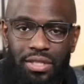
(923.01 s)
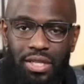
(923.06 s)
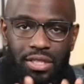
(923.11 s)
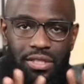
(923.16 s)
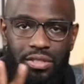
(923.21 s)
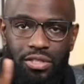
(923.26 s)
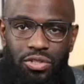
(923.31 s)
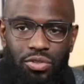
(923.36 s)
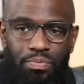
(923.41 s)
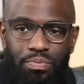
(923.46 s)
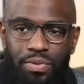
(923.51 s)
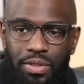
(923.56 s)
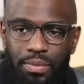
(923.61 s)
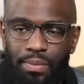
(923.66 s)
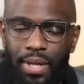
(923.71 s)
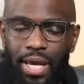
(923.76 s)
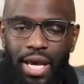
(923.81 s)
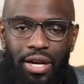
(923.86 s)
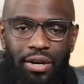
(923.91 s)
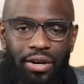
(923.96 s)
It's
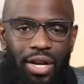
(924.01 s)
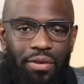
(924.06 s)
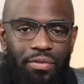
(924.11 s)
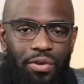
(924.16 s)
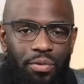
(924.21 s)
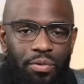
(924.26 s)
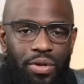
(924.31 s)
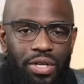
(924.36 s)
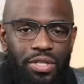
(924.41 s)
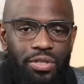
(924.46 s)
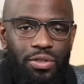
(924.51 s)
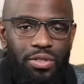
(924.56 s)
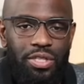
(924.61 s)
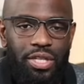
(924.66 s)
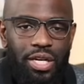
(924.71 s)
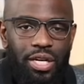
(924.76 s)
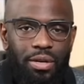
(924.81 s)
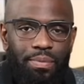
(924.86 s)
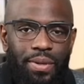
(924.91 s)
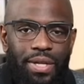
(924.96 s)
splattered everywhere. So it's
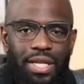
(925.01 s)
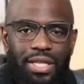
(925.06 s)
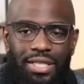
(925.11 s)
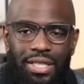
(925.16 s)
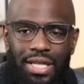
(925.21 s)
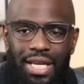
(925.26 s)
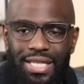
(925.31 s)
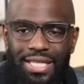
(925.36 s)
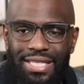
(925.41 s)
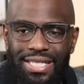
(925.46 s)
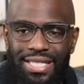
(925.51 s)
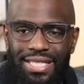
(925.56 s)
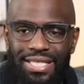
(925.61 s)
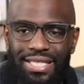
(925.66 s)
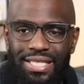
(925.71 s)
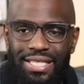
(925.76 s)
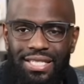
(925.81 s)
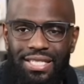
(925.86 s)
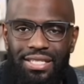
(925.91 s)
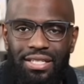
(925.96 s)
Derek Bennett's
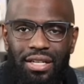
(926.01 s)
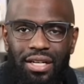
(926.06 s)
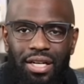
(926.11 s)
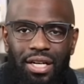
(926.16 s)
lessons